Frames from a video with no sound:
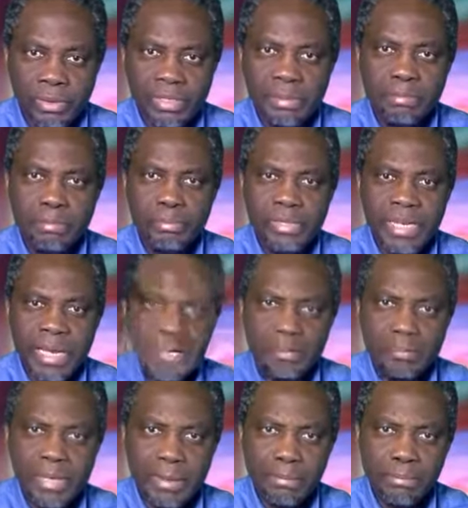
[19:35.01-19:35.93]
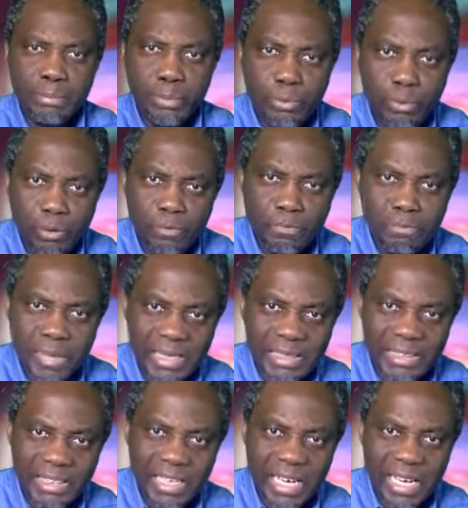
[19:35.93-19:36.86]
Their book of
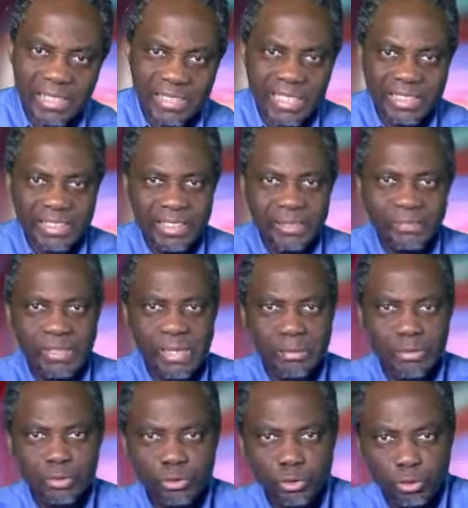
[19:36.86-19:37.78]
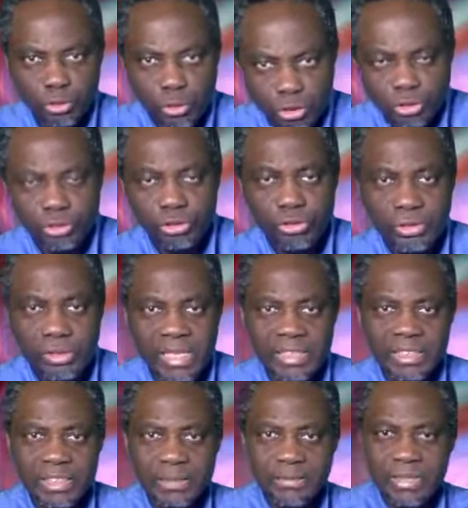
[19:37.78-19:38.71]
magic act that gives them instruction,
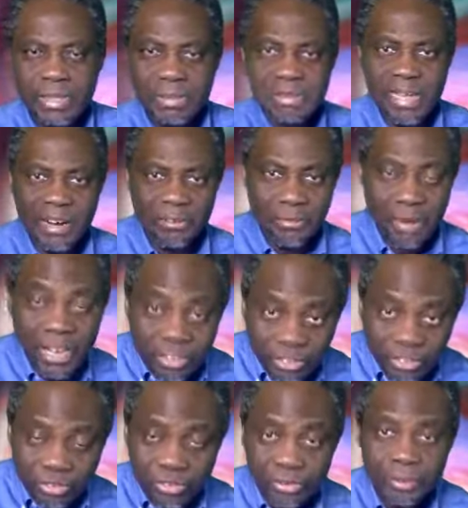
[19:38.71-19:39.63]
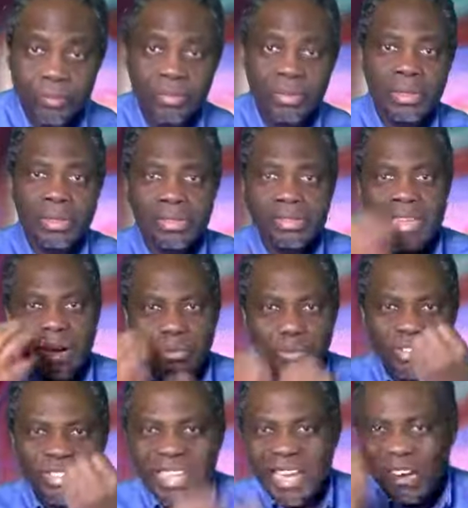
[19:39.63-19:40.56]
that gives them direction. That
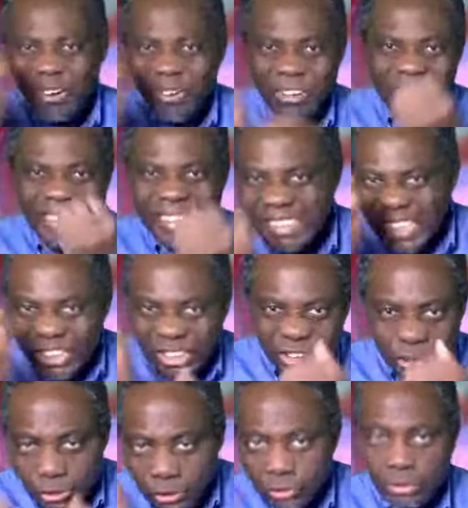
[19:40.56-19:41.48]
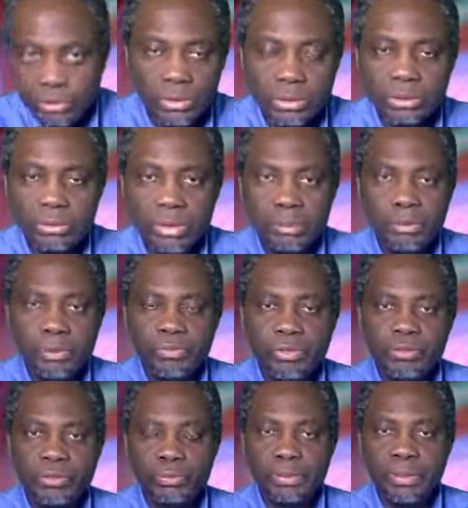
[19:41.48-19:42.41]
was their connection to the realm of
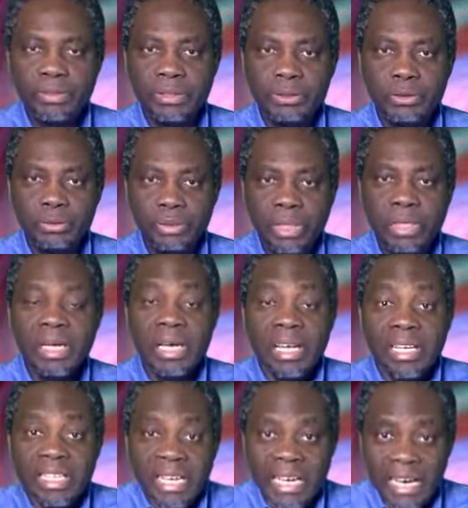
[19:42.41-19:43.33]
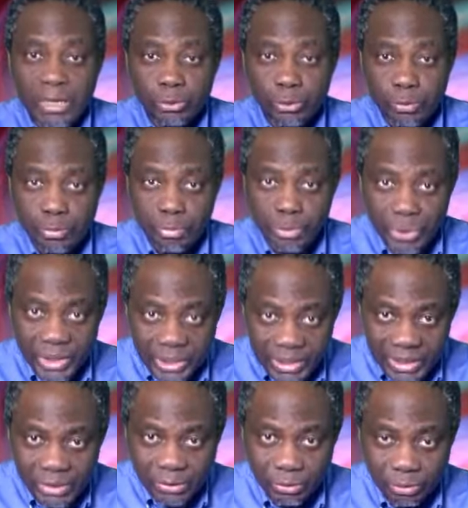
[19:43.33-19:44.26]
the supernatural. They had to
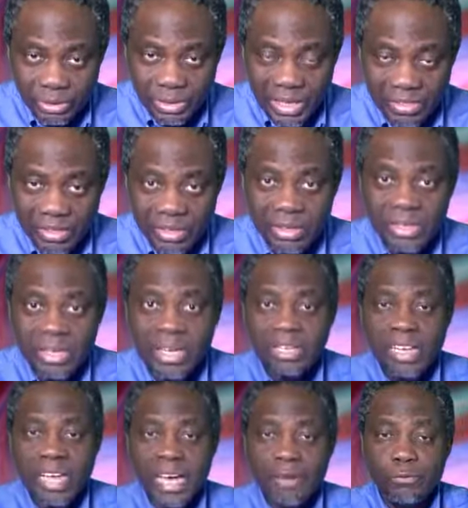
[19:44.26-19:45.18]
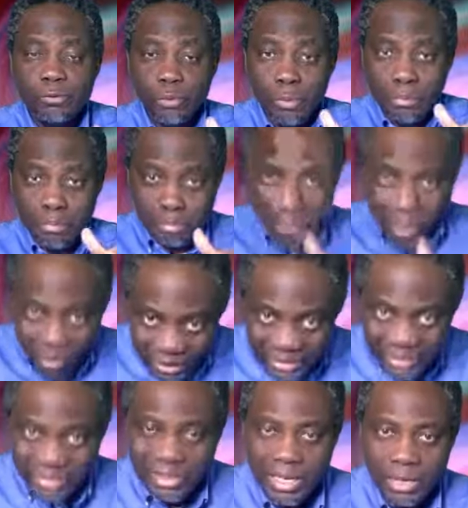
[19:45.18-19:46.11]
bring it together. They have to burn
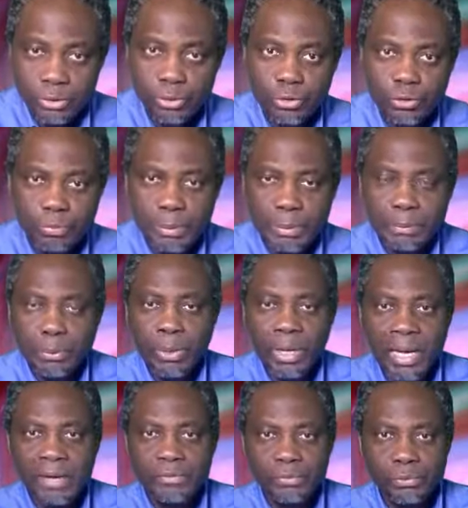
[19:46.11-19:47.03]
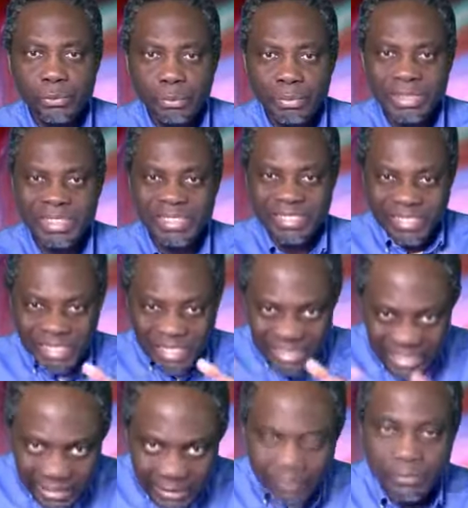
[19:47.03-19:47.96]
it, and those people have to be
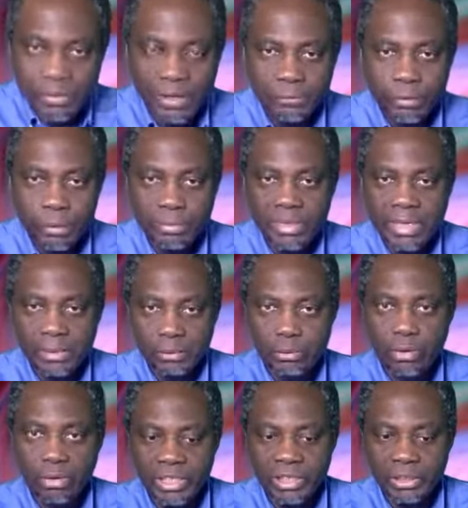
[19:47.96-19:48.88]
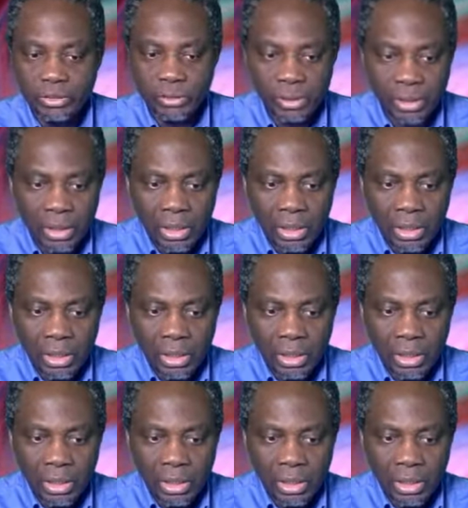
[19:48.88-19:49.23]
delivered from that connection.